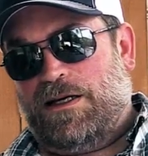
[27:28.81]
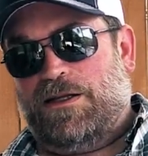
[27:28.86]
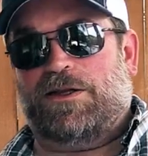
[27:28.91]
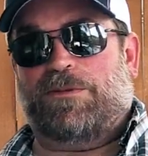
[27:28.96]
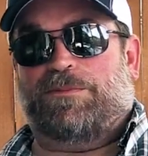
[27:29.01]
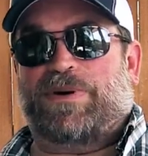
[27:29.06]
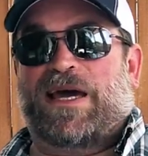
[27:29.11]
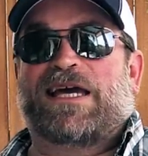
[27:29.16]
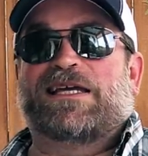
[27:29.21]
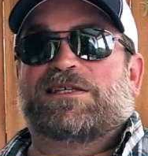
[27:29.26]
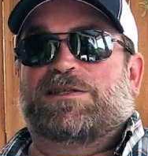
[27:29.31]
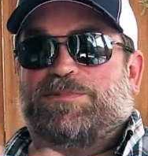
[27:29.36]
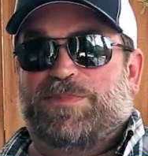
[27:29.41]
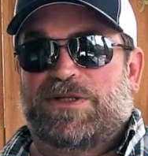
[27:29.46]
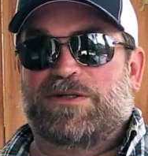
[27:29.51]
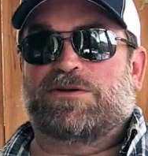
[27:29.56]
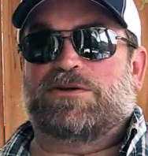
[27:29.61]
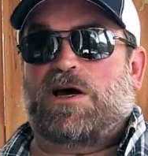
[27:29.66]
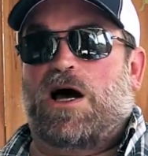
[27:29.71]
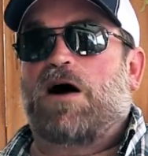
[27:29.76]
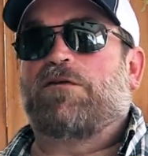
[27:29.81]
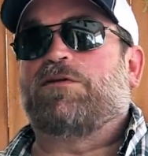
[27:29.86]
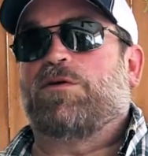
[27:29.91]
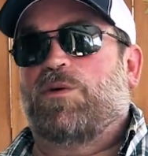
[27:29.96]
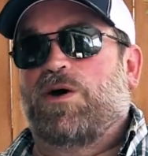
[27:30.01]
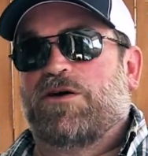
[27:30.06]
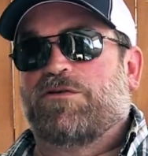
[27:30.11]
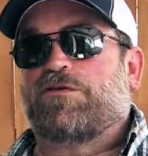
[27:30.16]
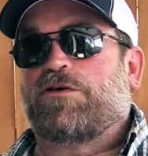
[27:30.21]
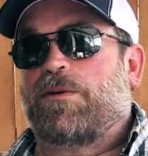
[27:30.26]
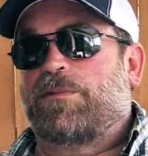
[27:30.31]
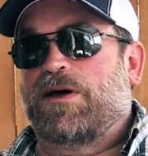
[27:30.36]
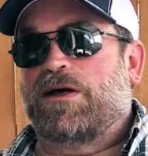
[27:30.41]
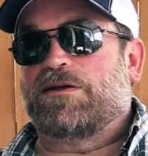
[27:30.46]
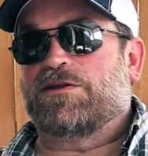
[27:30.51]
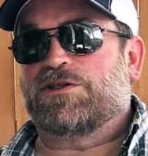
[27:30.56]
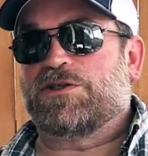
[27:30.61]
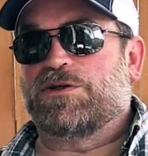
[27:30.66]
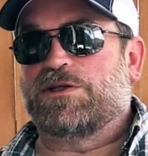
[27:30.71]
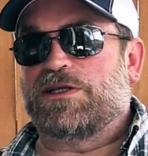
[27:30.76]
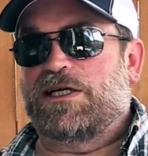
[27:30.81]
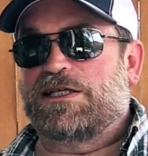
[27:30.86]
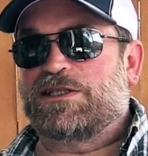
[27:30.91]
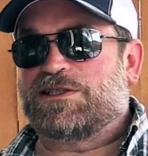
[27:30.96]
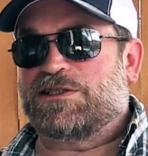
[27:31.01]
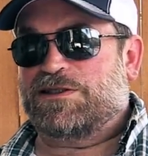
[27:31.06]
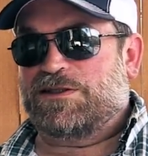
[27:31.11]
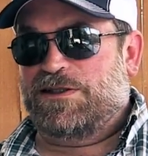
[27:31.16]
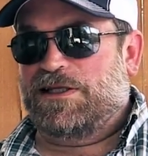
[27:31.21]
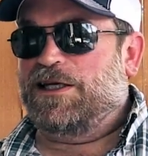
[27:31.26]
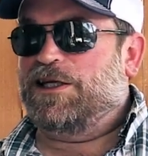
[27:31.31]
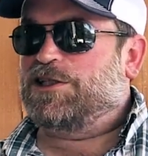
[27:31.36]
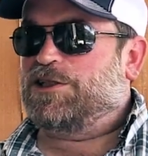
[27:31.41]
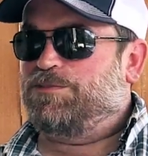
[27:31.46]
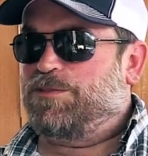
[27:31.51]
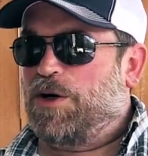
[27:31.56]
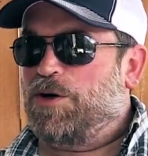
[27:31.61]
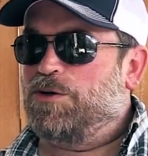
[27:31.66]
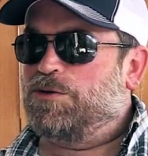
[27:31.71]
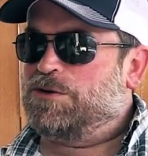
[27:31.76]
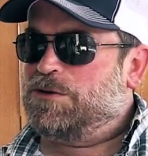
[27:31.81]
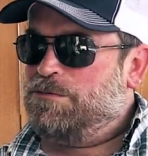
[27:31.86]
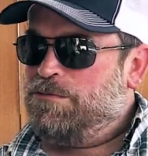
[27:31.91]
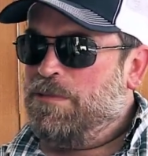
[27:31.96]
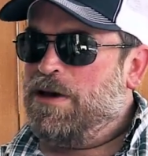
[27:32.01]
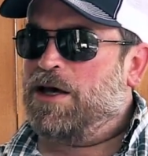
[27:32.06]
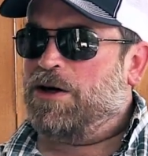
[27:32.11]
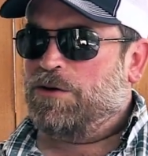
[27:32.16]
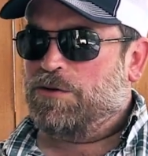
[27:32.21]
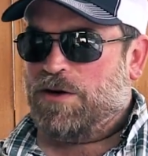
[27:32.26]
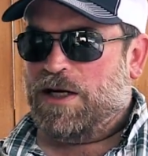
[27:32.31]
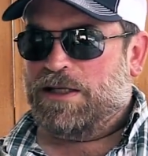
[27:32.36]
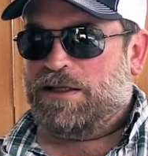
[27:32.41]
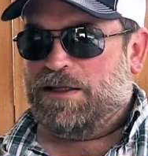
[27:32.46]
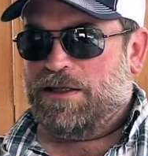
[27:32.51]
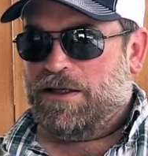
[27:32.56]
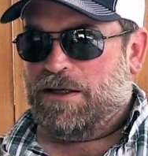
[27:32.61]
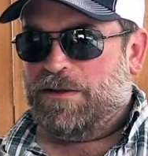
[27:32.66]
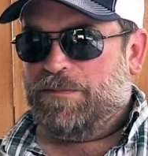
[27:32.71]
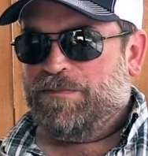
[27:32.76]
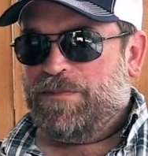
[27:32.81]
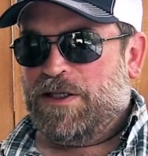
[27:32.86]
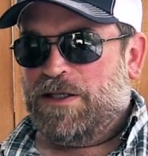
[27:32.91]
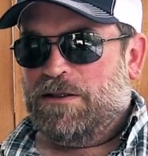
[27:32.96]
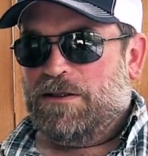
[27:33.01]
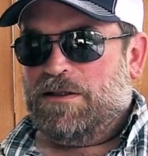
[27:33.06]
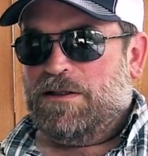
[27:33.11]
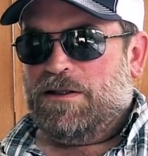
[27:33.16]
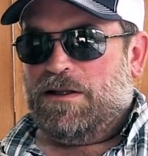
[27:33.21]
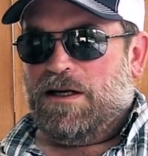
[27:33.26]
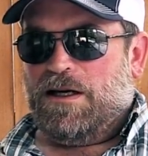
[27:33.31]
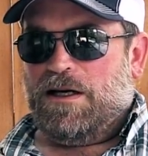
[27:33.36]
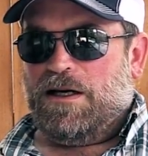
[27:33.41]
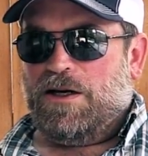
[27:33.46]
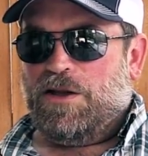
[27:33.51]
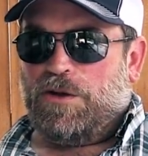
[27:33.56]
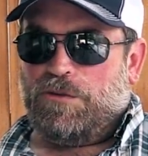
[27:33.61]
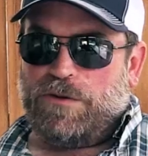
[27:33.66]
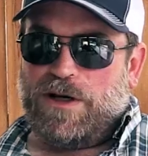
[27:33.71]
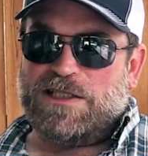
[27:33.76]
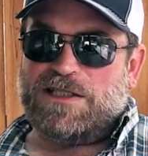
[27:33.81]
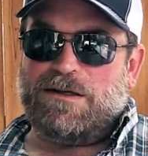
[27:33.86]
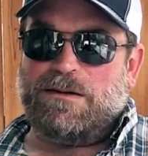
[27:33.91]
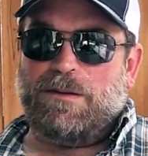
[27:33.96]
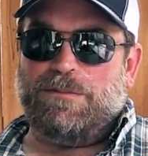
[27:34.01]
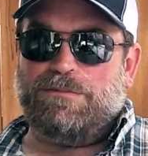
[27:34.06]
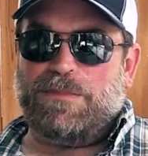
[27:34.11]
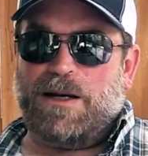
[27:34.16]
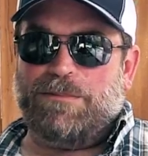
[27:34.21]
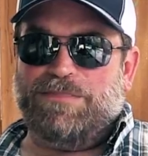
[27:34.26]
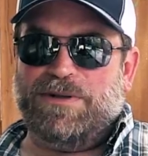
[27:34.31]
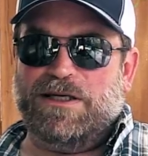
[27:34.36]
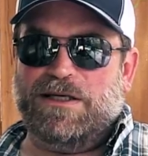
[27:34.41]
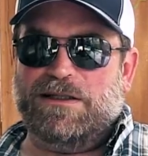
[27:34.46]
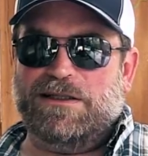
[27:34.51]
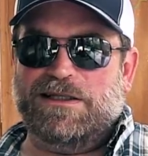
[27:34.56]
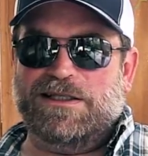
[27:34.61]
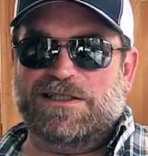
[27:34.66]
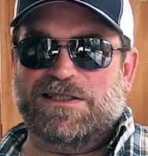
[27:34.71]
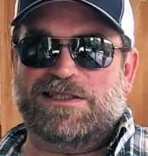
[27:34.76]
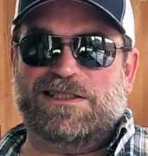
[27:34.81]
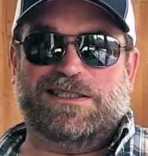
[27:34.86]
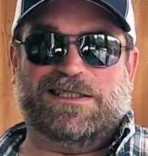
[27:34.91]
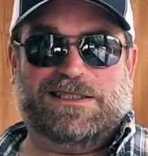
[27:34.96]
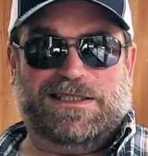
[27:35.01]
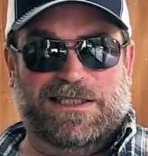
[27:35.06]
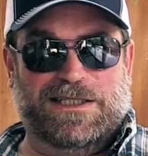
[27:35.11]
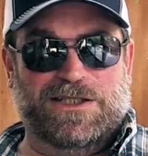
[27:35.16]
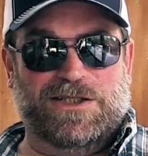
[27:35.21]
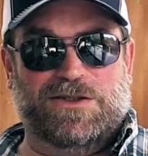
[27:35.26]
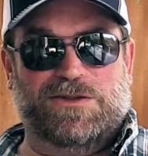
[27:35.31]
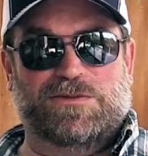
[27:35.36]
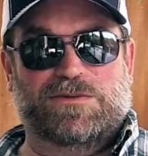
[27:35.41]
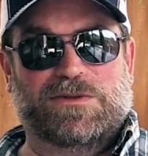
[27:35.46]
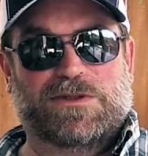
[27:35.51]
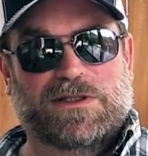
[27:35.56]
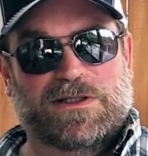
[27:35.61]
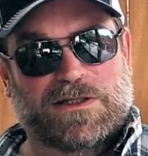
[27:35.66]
the paint's peeled off away from it. So it's exposed metal right there. The rest of my pit is still